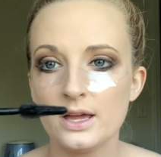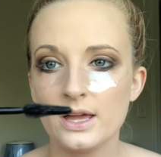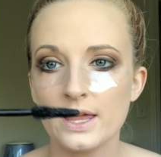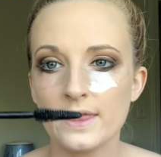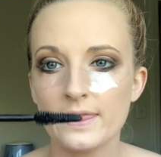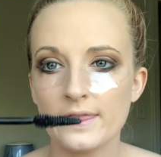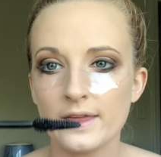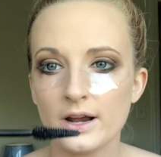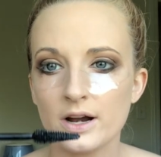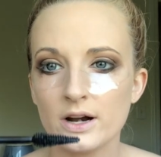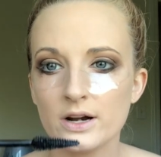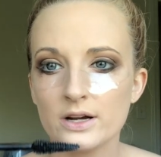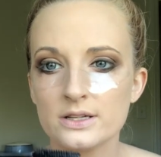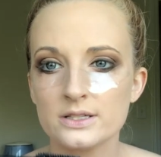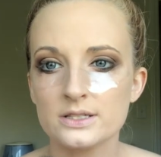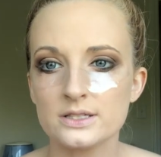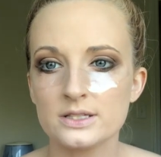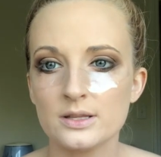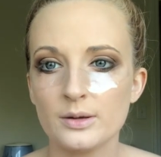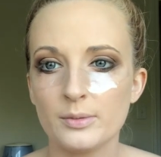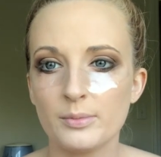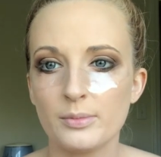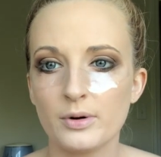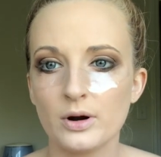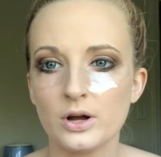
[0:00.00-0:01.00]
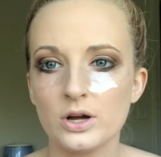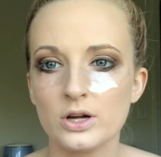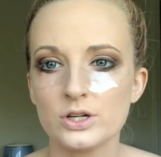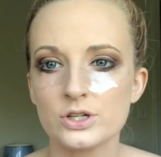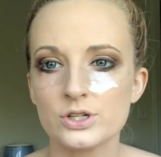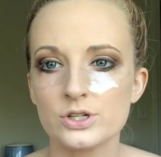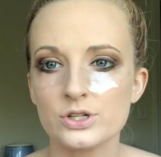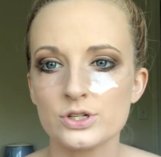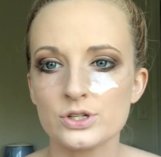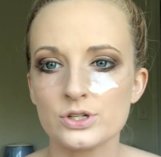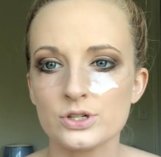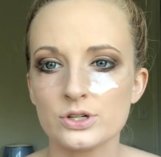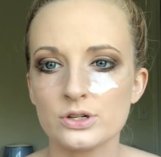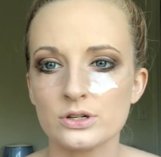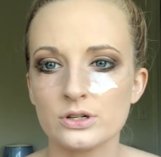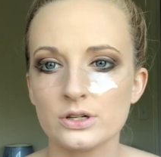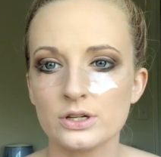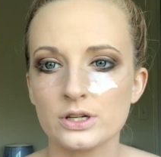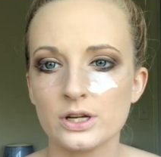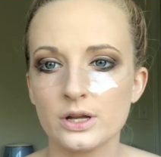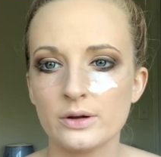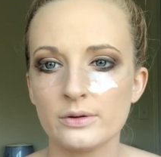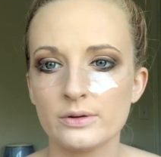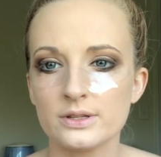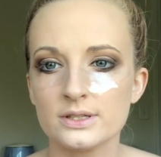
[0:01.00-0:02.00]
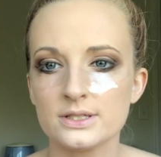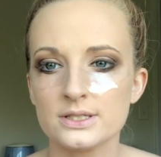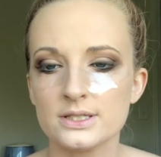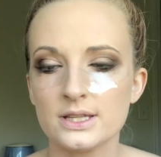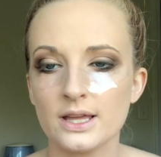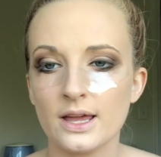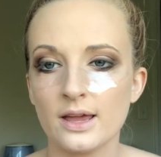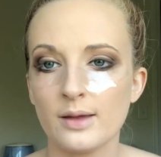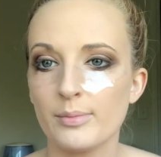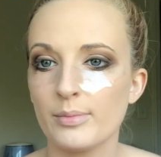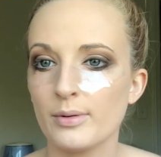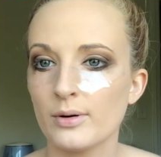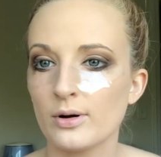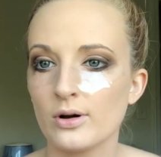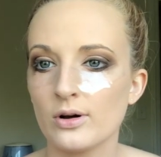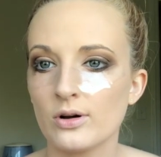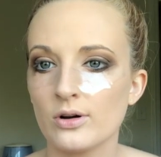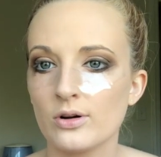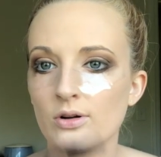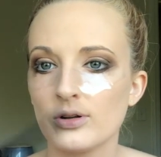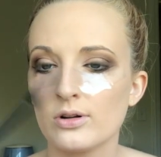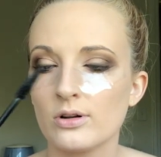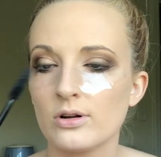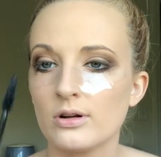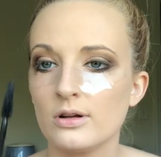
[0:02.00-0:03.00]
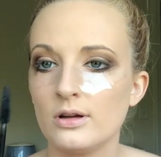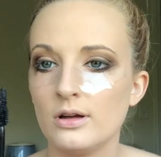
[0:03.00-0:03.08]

And there is the brush. You know, it's tapered,